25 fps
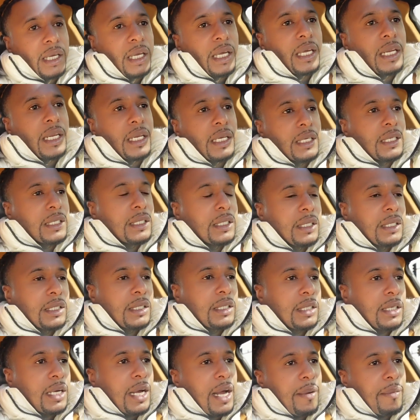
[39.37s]
And
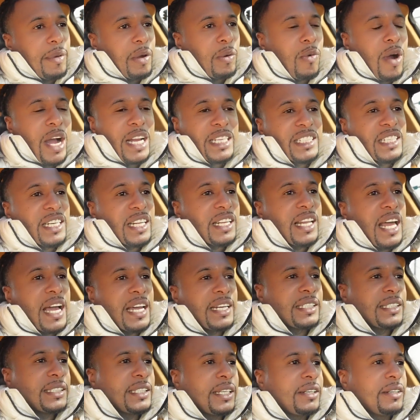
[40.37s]
I've been watching a
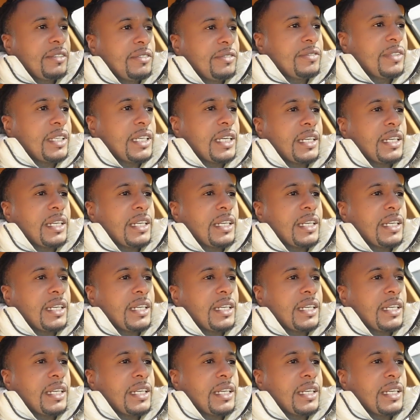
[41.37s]
lot of stuff